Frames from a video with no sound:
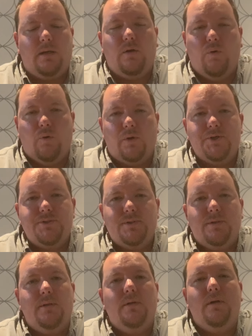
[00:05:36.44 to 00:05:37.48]
coarse
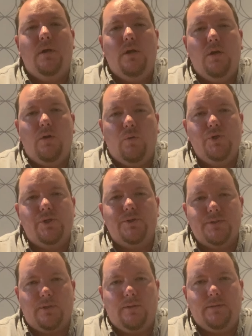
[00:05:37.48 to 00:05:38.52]
kosher
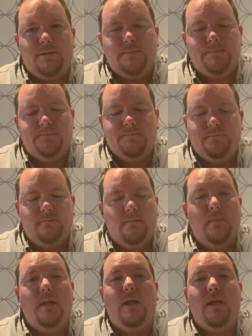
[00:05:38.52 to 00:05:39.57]
salt,
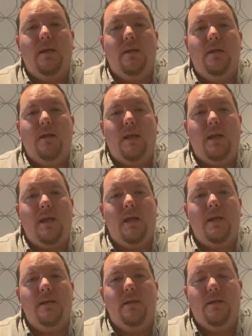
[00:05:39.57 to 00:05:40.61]

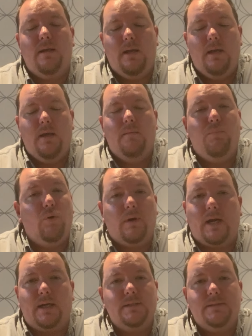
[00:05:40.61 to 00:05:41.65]
and
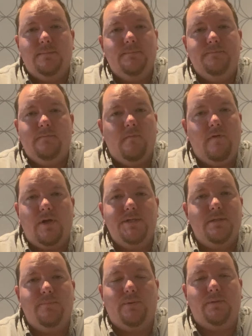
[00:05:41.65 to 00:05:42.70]
borax. Very
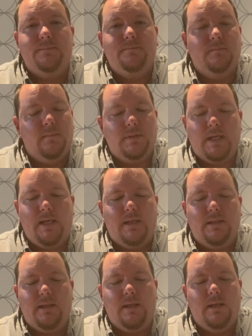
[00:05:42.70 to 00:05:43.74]
simple.
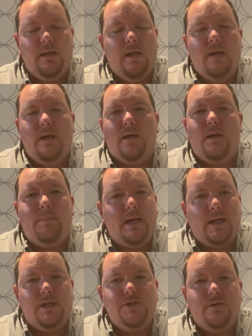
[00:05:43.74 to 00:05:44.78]
Take the
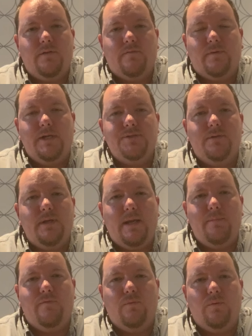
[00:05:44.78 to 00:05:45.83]
package out of the freezer the day
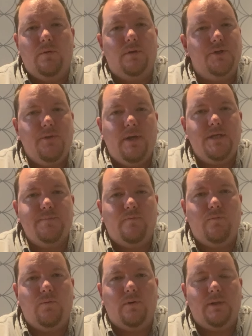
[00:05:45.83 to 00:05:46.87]
before or 2 days
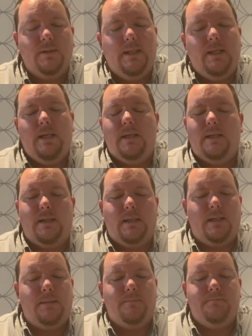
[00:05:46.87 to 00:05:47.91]
before,
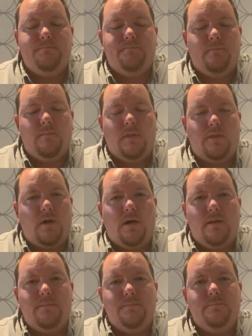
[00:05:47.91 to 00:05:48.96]
thaw
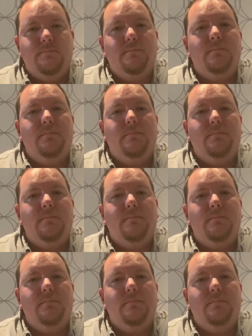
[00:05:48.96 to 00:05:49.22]
them,